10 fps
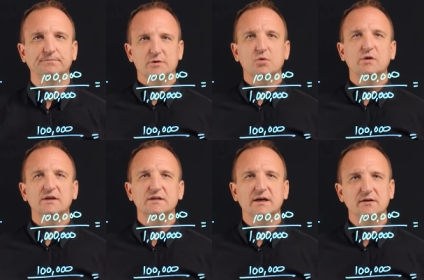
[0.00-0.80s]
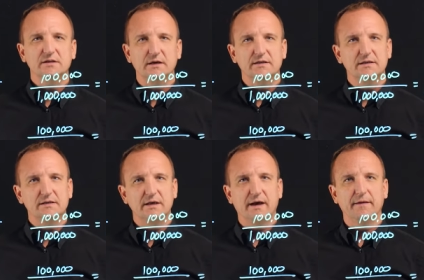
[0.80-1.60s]
So what this tells us
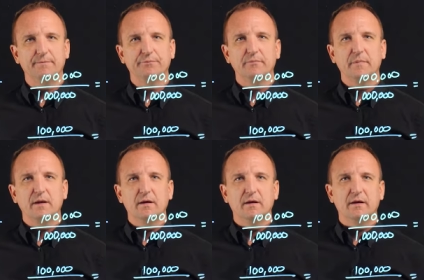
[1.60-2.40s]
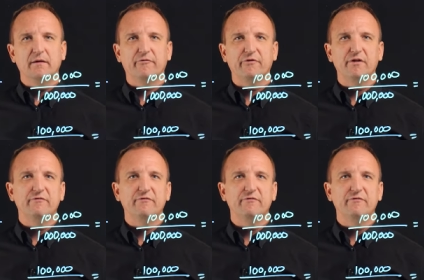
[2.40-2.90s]
is that if an